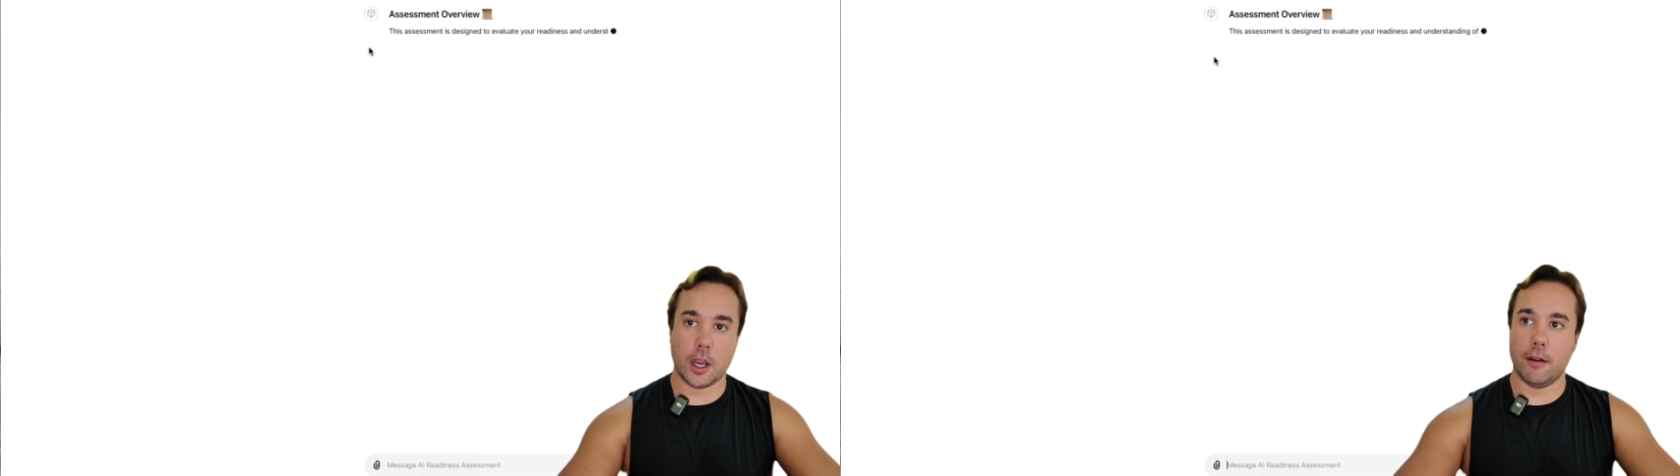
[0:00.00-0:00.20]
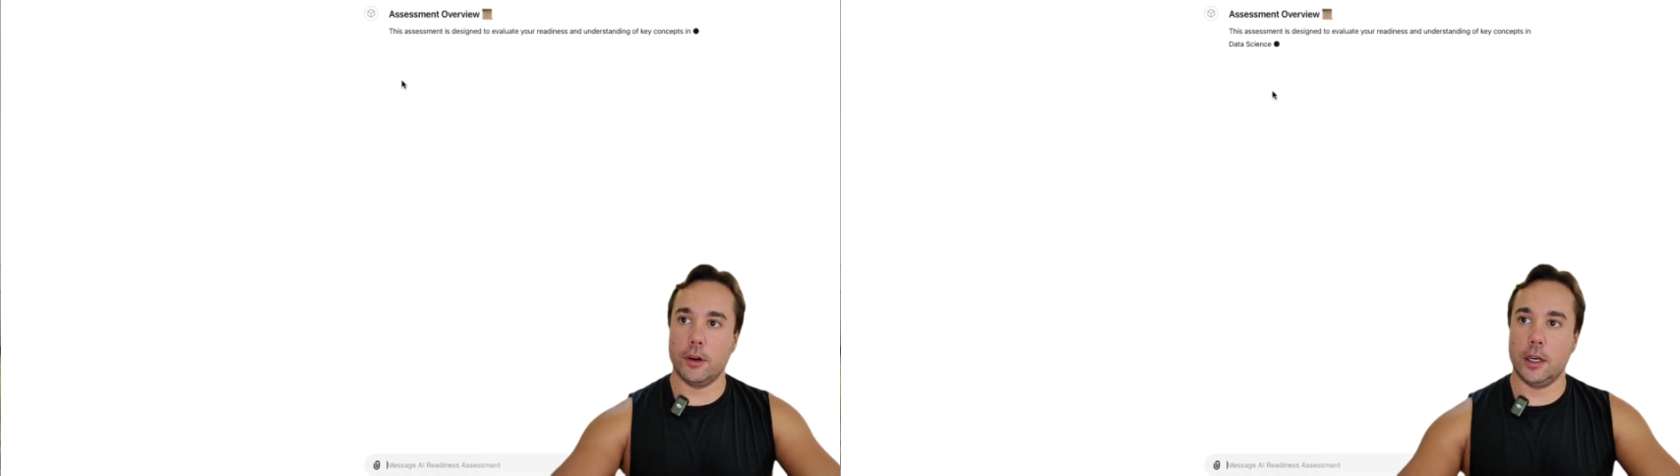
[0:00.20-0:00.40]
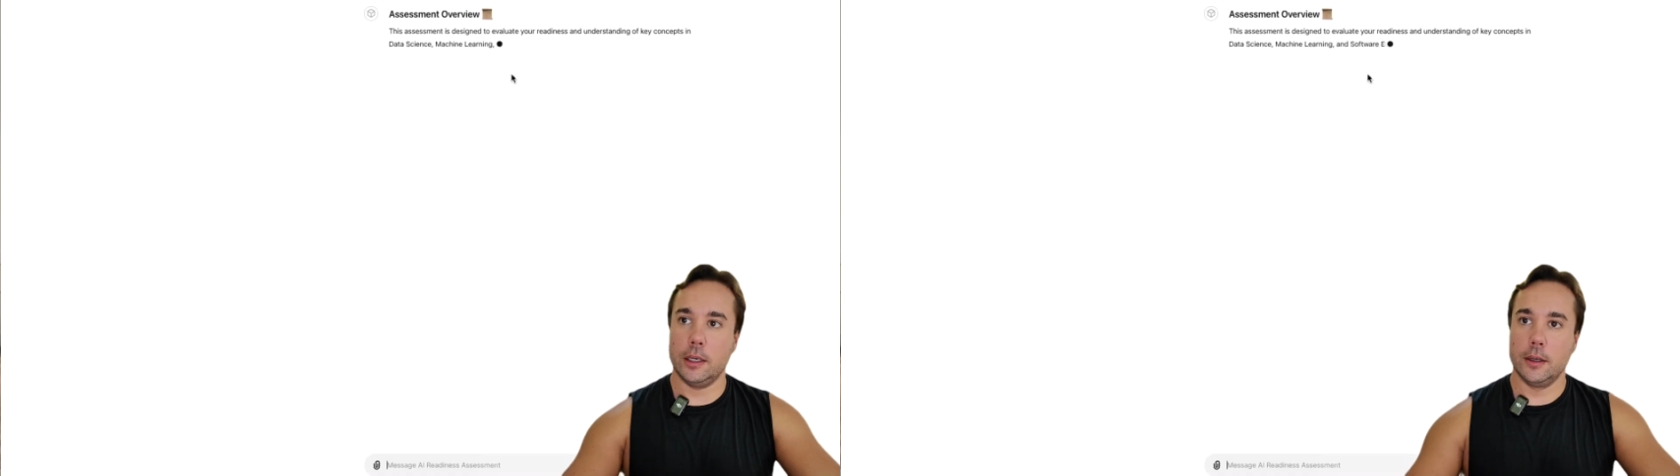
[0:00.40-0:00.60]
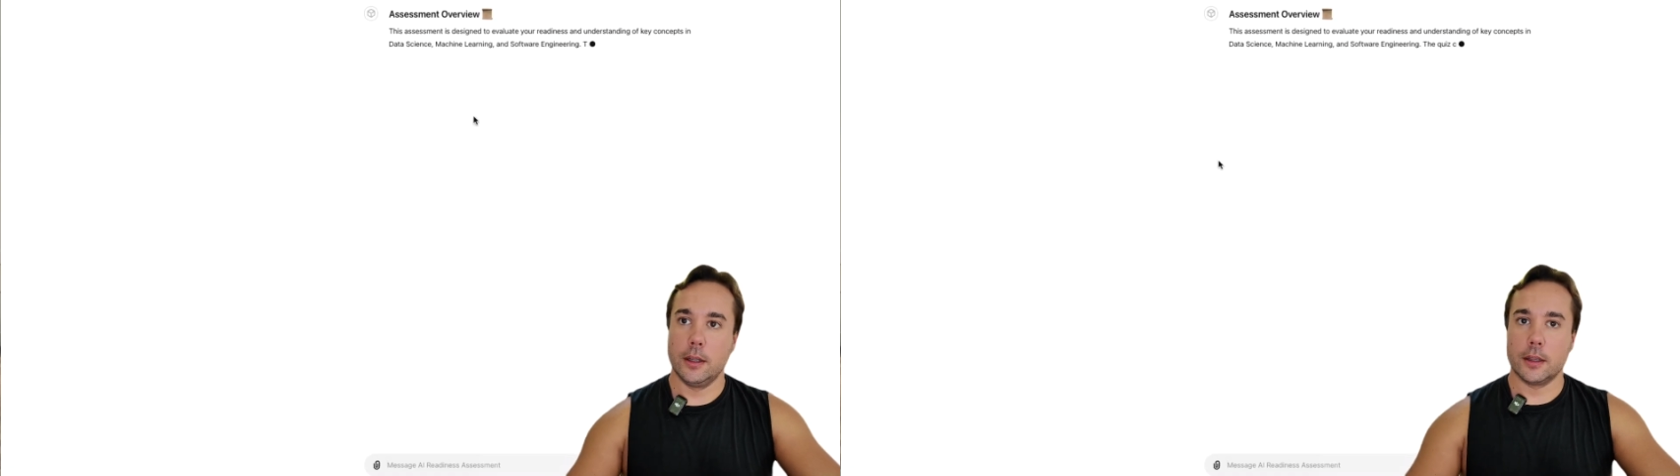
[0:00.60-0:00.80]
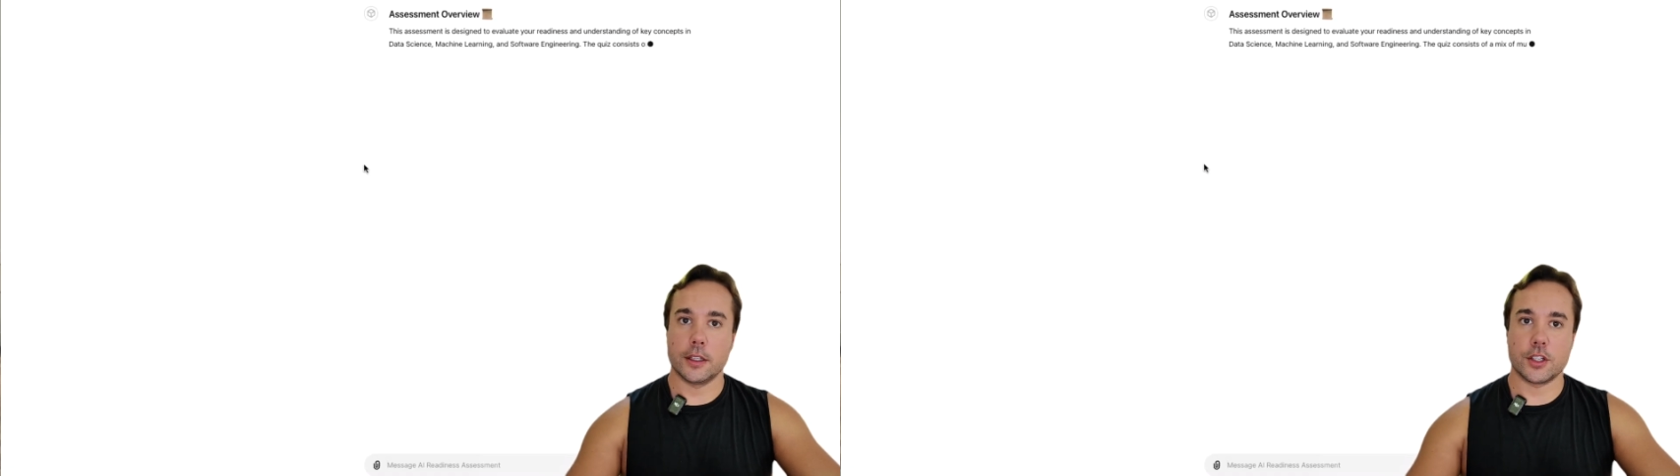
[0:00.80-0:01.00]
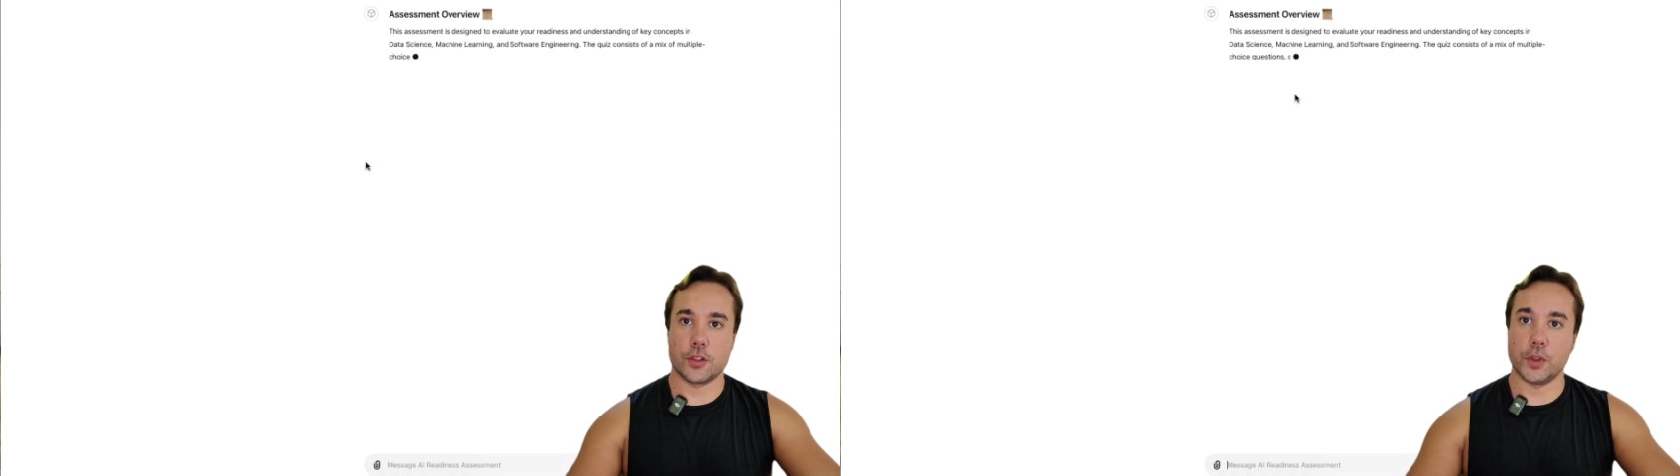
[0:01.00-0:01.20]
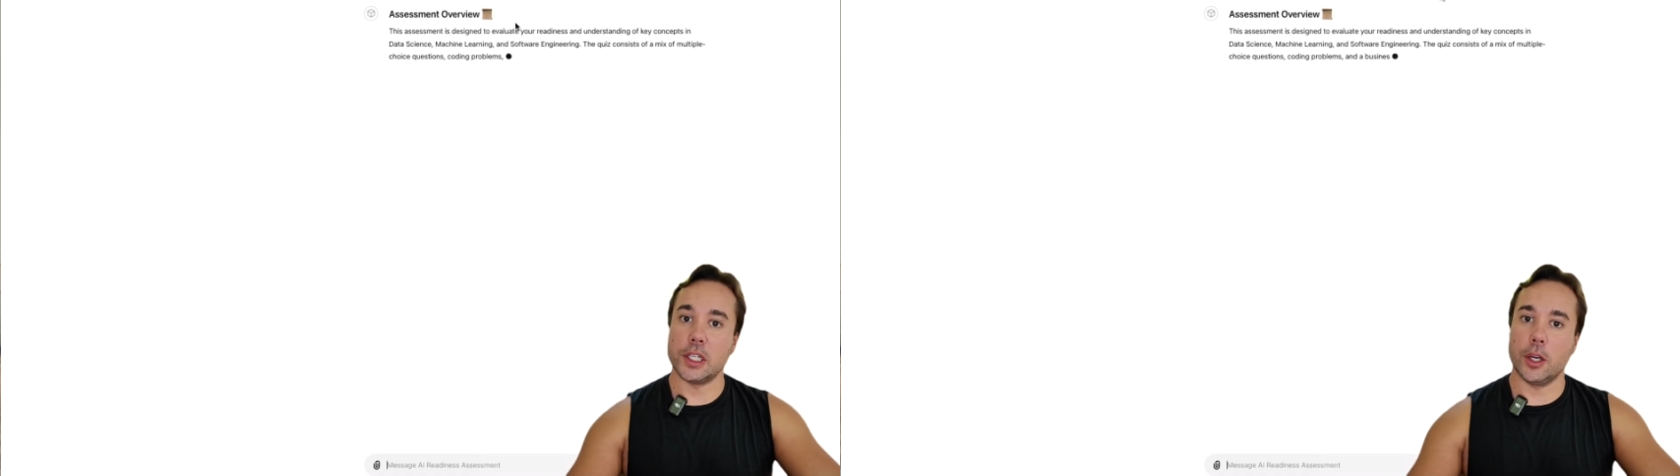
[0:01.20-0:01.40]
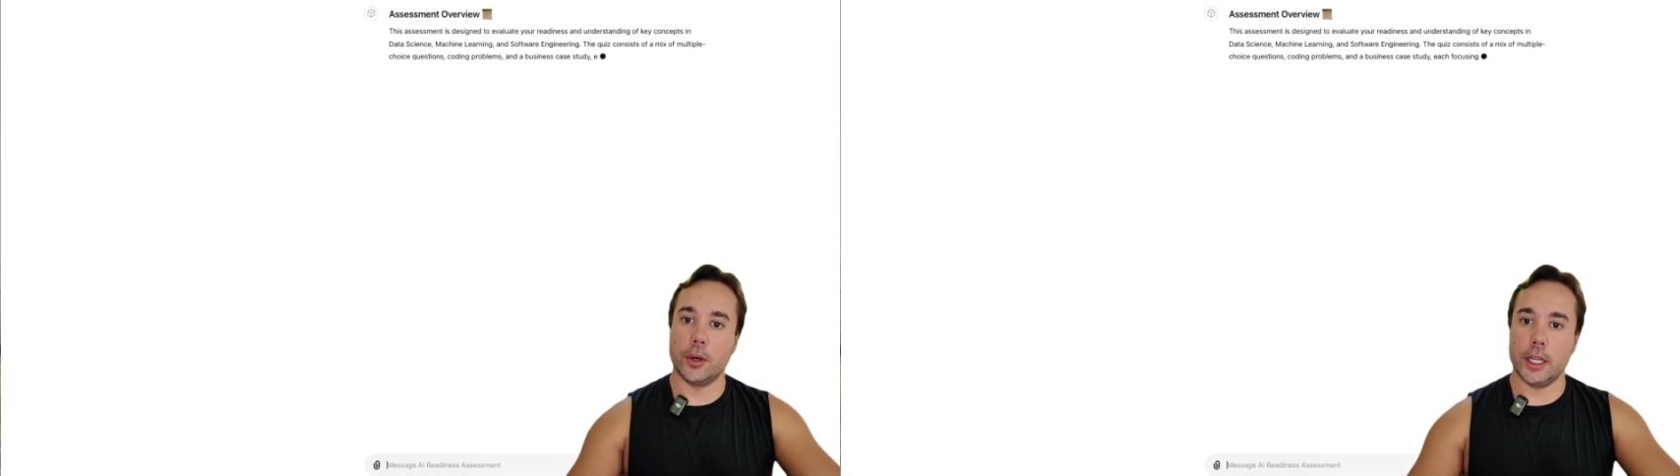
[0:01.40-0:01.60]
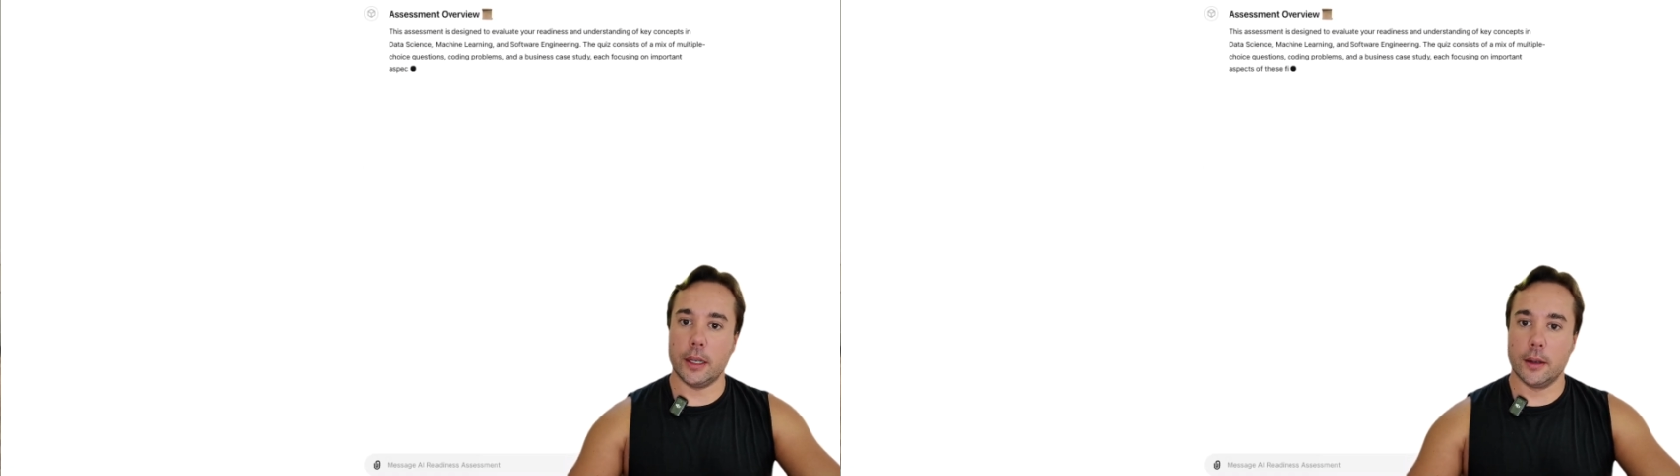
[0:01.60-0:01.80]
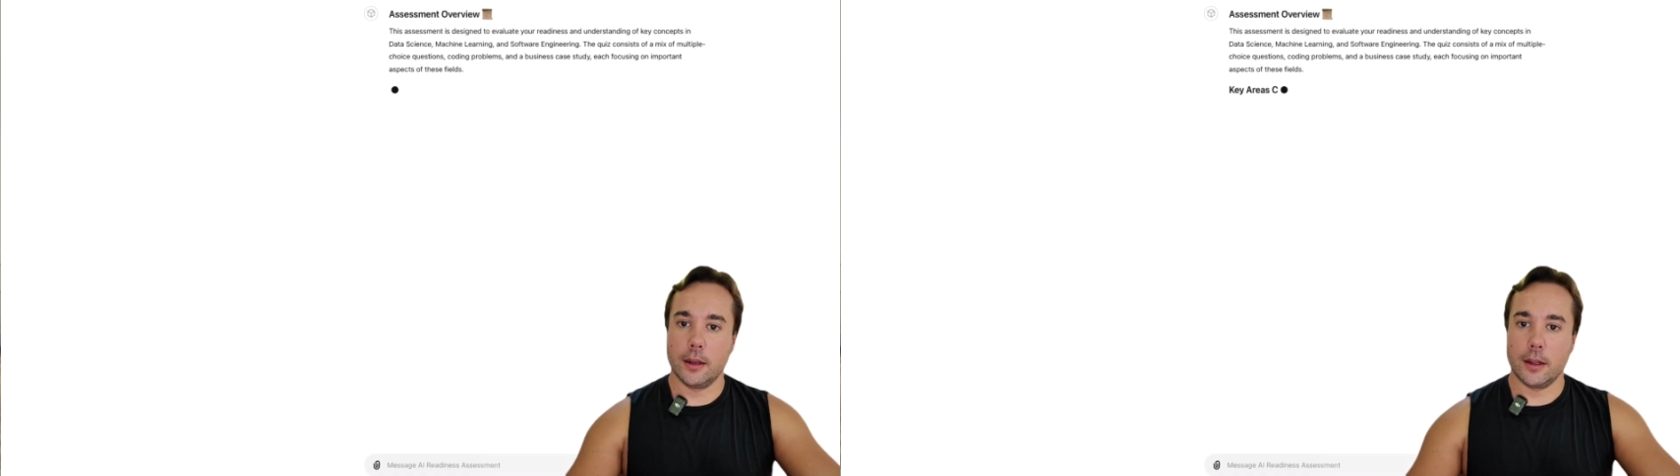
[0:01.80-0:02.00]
cover. Let's just reload it.